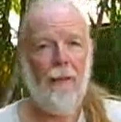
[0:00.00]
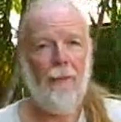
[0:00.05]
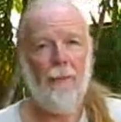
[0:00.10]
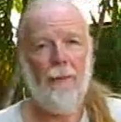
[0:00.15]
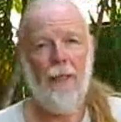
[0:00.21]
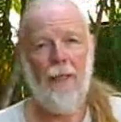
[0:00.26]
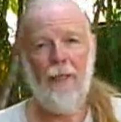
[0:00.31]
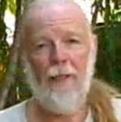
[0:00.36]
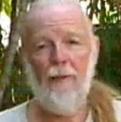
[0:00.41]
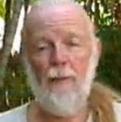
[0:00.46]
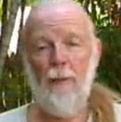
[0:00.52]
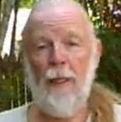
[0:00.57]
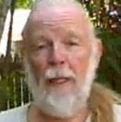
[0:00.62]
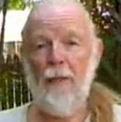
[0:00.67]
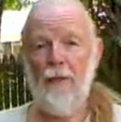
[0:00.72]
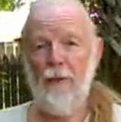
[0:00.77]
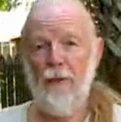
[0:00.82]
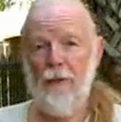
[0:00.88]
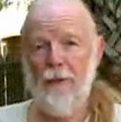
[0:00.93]
I'm
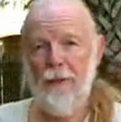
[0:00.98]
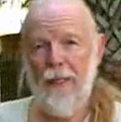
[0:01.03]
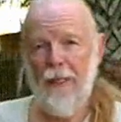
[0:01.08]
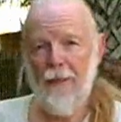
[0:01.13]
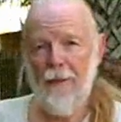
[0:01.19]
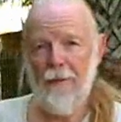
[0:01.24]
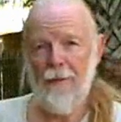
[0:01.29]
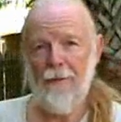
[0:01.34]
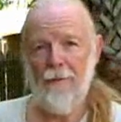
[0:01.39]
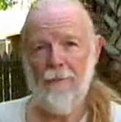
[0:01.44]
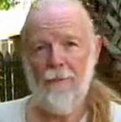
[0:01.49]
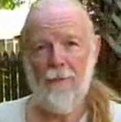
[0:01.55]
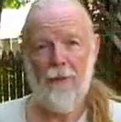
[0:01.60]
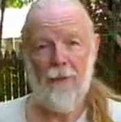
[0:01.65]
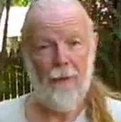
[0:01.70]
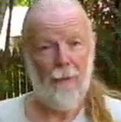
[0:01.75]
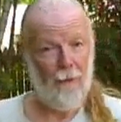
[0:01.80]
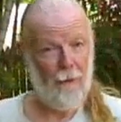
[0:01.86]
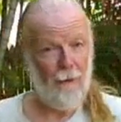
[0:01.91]
Blanchard down in
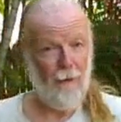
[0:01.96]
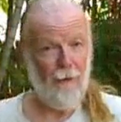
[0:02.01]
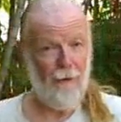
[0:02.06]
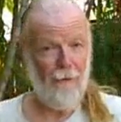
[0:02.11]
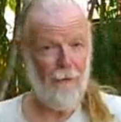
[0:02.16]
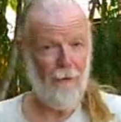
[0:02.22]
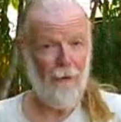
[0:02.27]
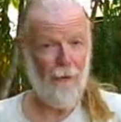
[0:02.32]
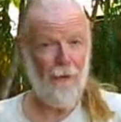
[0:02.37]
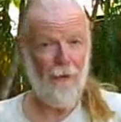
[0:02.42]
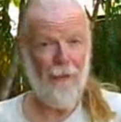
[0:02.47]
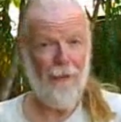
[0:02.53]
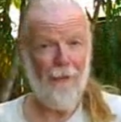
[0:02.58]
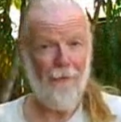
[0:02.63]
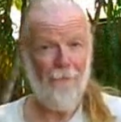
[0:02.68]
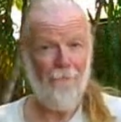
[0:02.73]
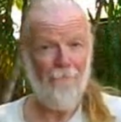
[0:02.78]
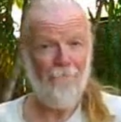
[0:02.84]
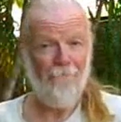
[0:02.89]
Sarasota, Florida.
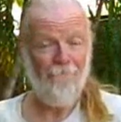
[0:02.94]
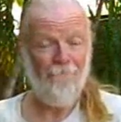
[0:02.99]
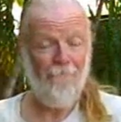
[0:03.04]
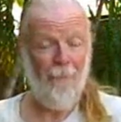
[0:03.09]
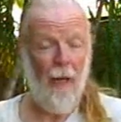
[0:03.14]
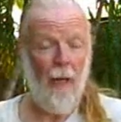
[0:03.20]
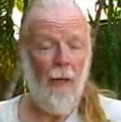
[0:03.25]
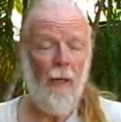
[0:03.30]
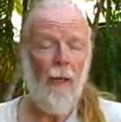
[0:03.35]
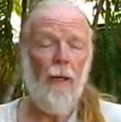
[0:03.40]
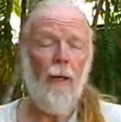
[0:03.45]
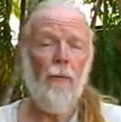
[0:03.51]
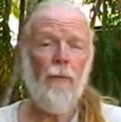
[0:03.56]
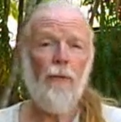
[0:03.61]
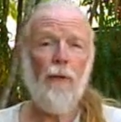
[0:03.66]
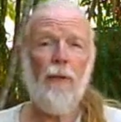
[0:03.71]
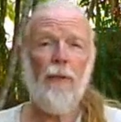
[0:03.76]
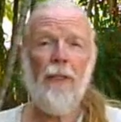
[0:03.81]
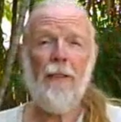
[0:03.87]

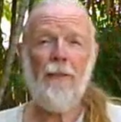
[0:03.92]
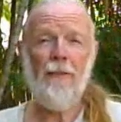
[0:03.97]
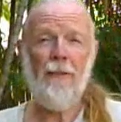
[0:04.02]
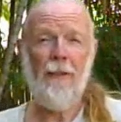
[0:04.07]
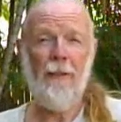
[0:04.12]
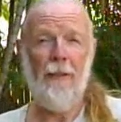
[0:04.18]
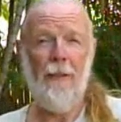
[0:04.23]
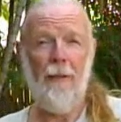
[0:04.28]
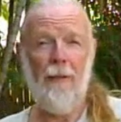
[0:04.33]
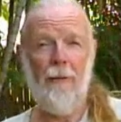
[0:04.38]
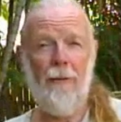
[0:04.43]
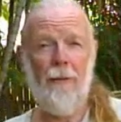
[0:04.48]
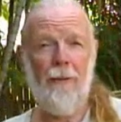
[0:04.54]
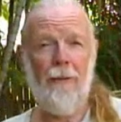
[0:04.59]
A few years ago,